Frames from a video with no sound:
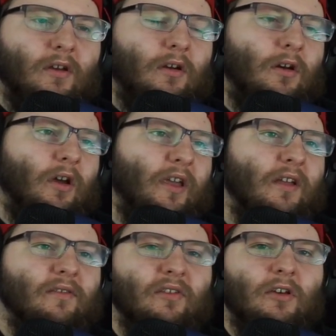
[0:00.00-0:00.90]
Uh
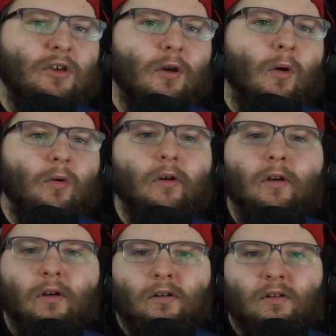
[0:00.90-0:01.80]

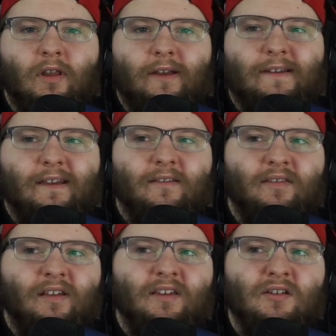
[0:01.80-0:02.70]
insecure like
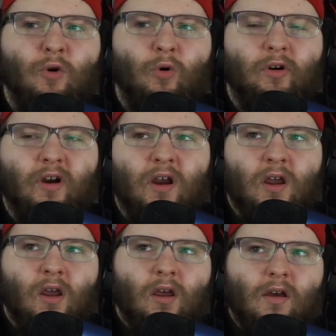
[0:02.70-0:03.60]
insecure
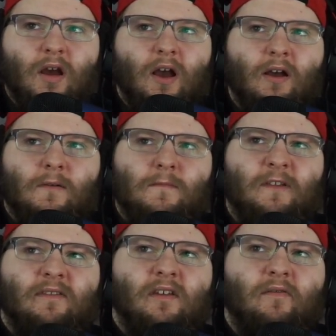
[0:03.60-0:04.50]
um
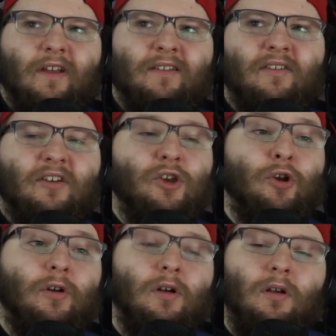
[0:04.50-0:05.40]
instead of
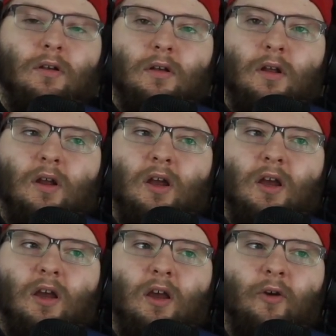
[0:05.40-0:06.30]
insecure
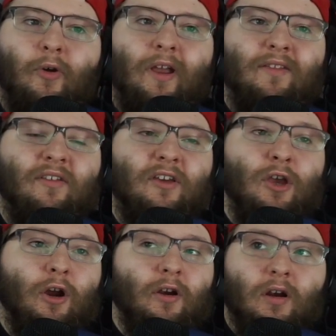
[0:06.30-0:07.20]
uh or
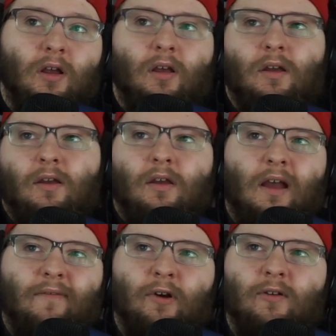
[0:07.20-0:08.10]
insecure.
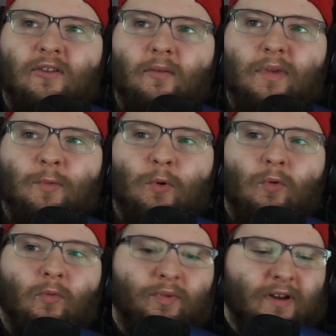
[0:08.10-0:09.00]
I've heard some
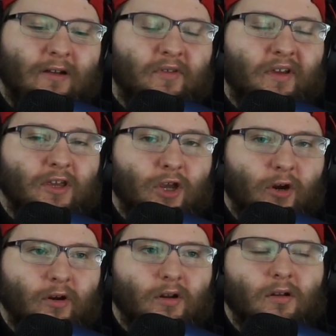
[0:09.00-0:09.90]
people pronounce it
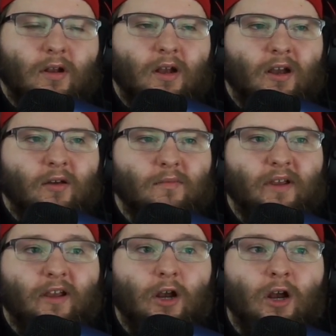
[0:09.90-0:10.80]
cure um
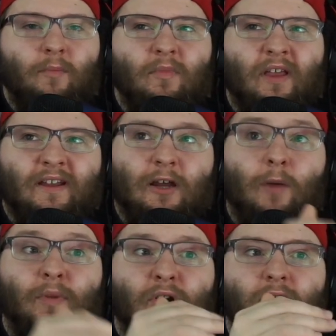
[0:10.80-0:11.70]
like up like an
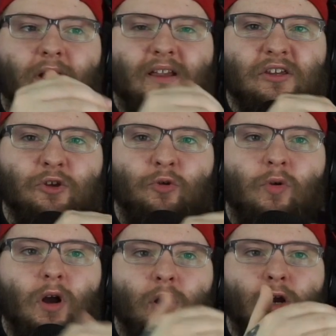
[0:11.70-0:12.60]
upper like you
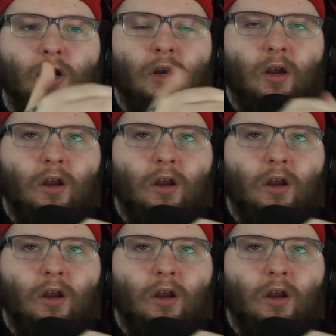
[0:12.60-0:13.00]
er